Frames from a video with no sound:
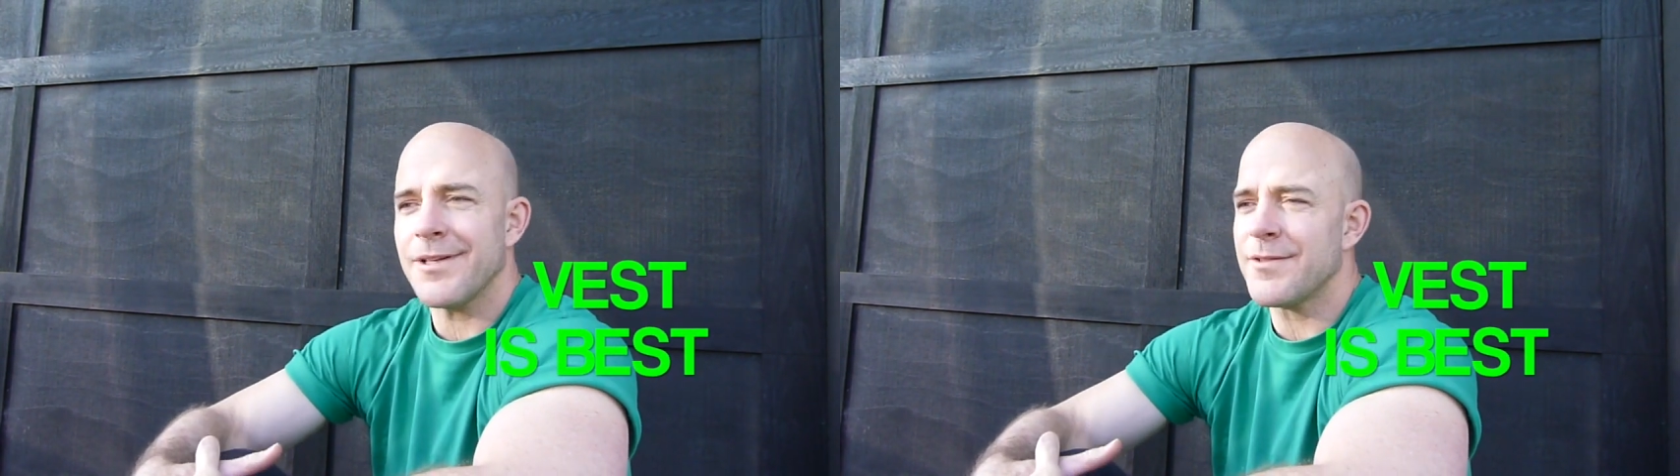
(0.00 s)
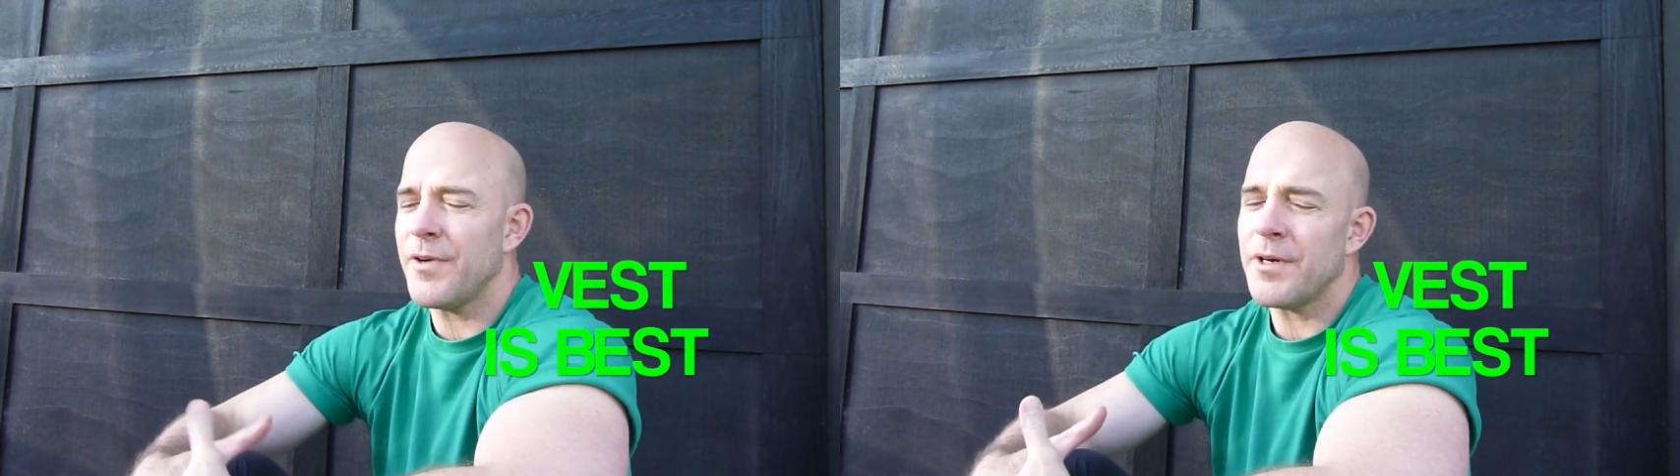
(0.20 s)

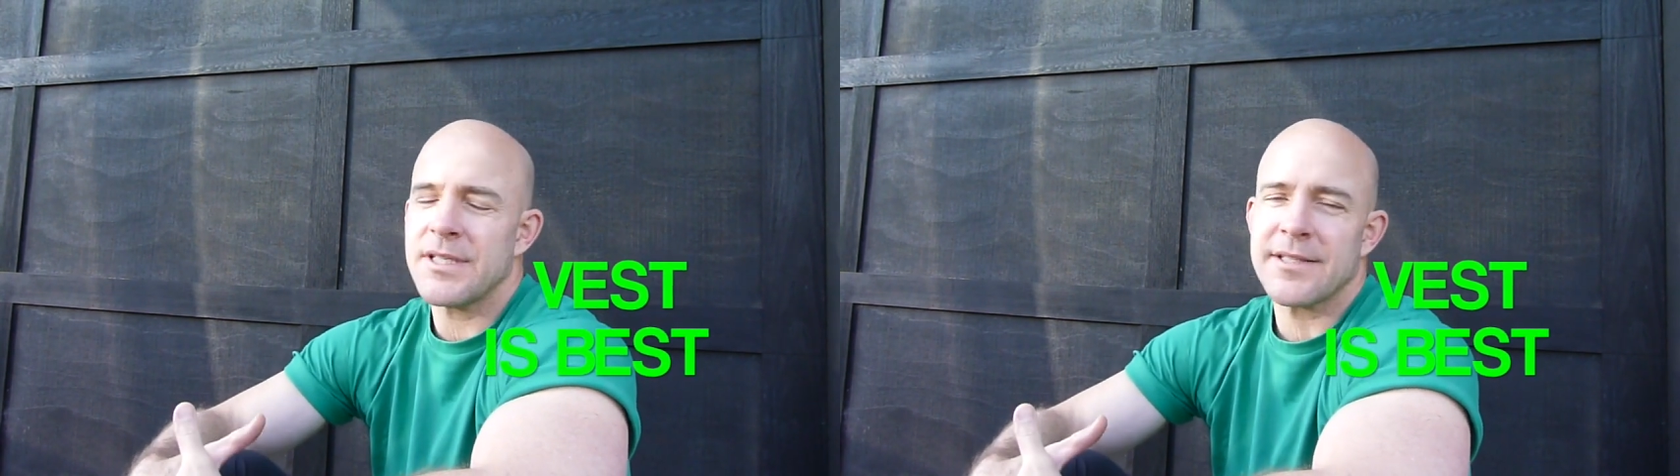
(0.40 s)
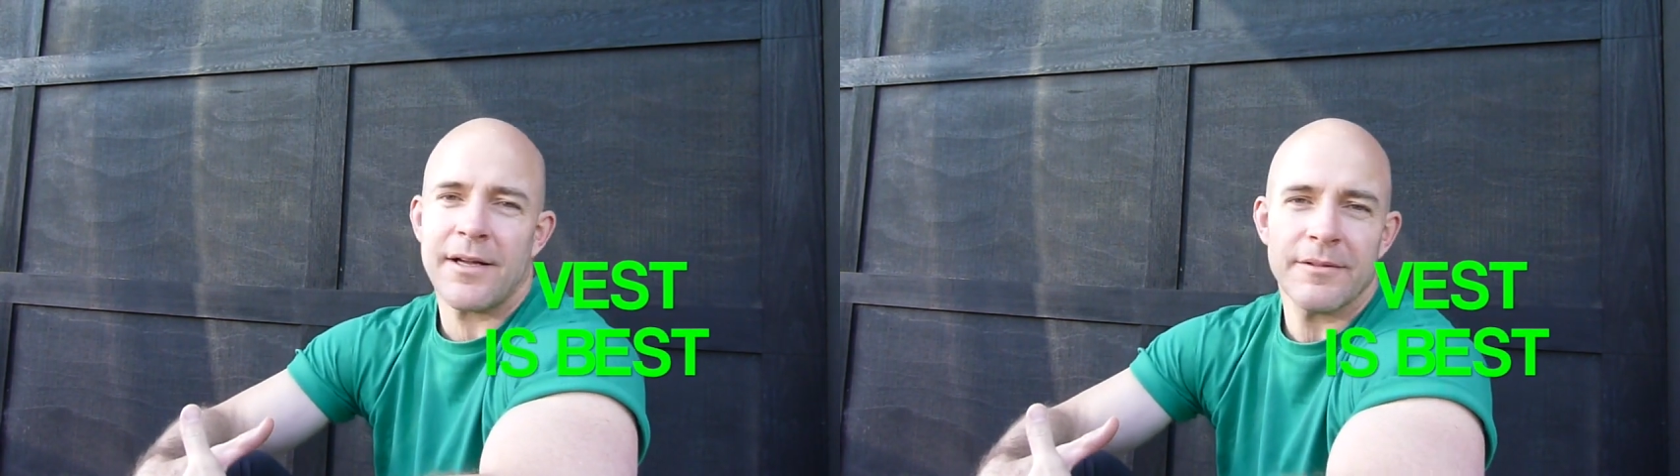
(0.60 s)
it's very
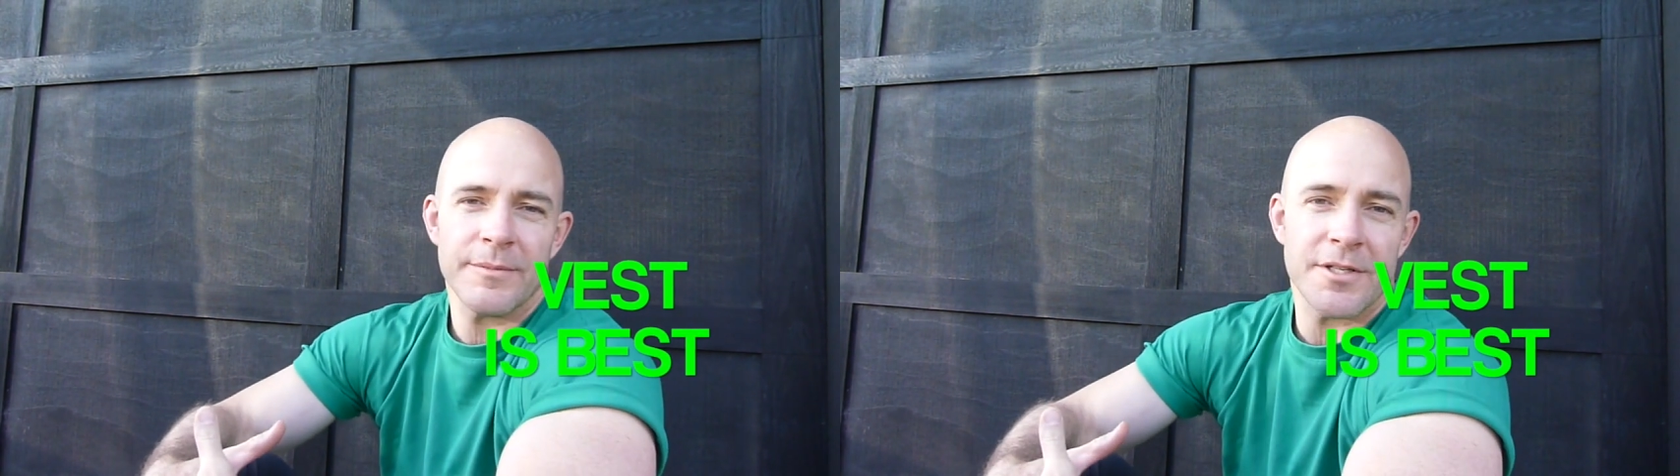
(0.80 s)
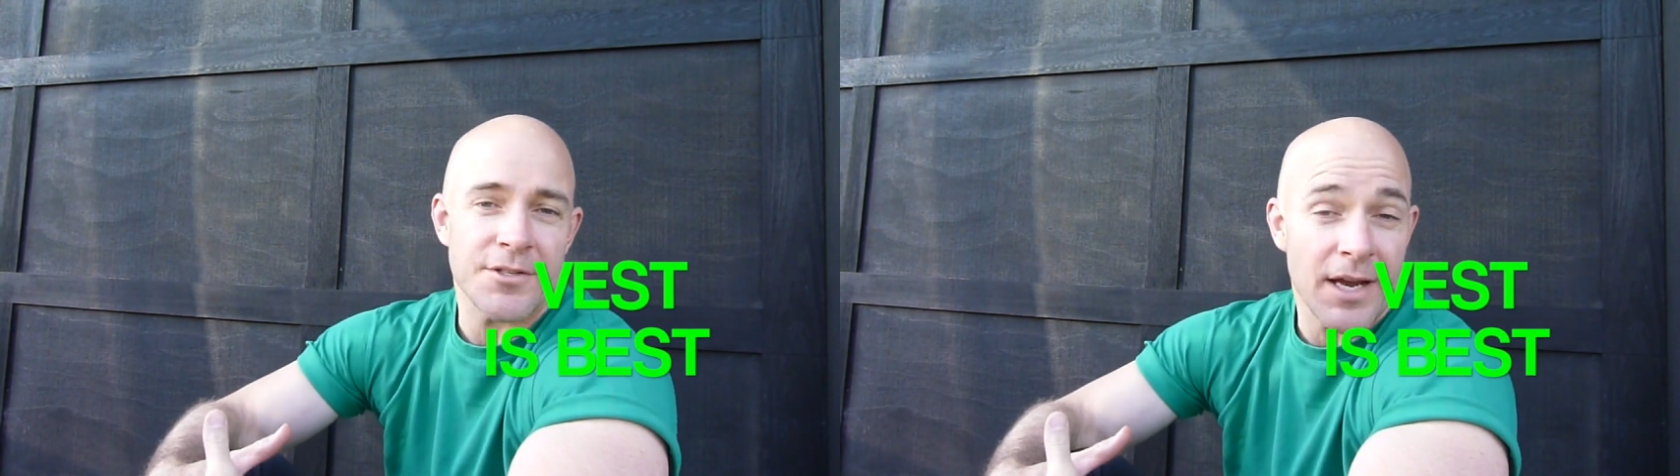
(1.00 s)

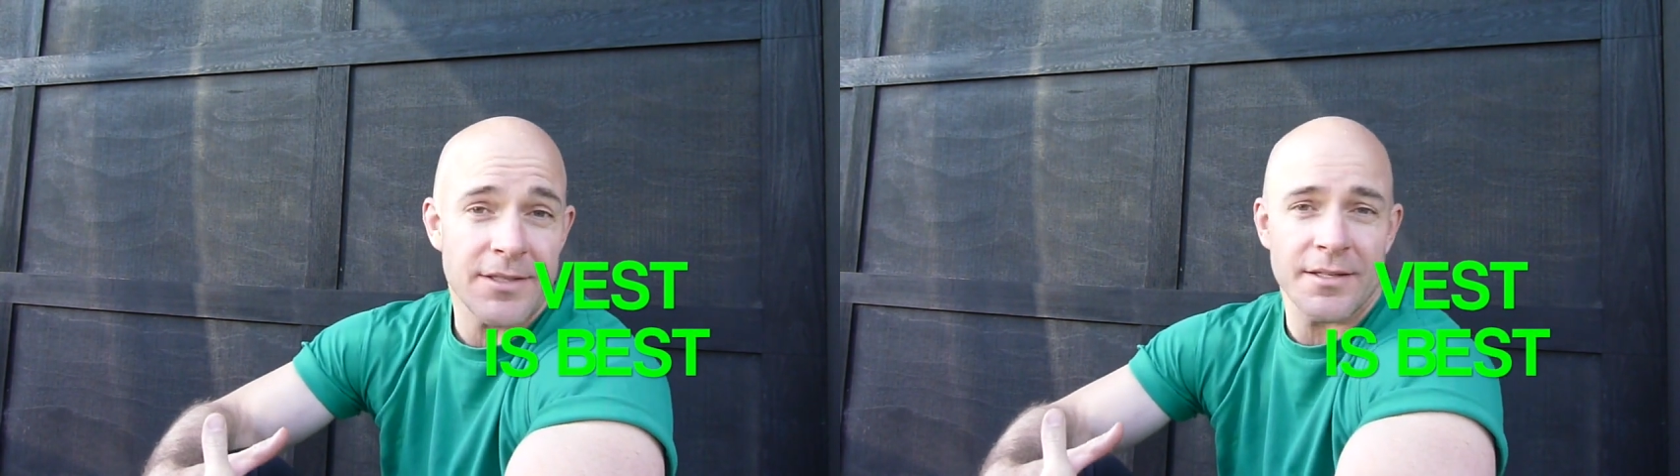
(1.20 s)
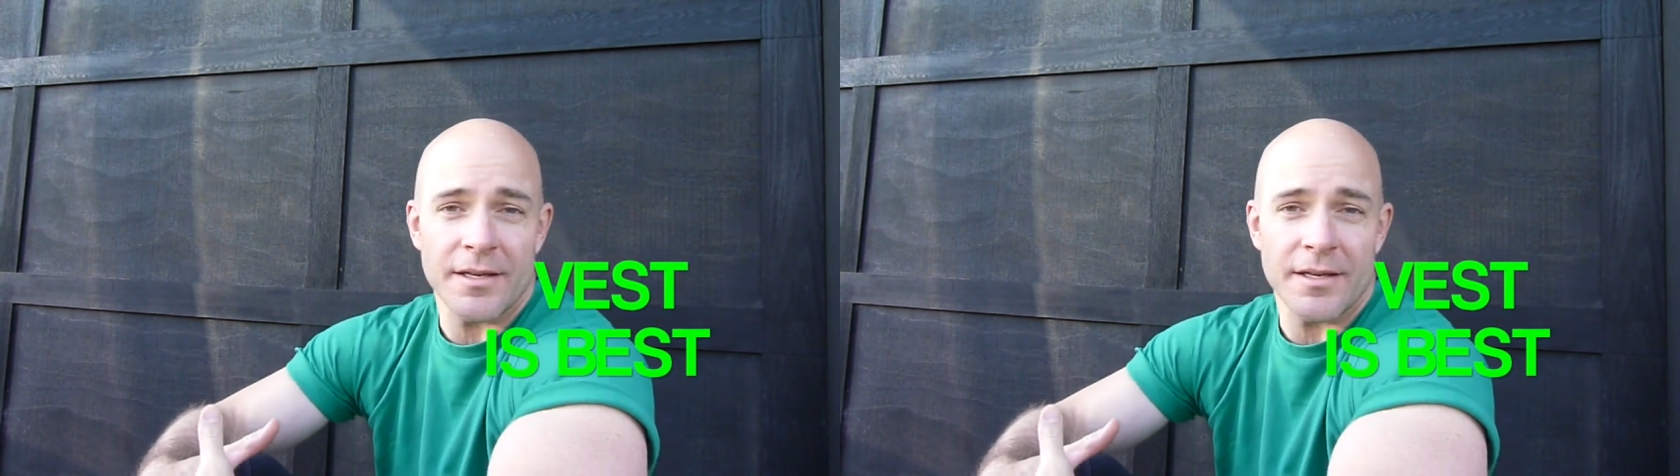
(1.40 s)
seldom that you're actually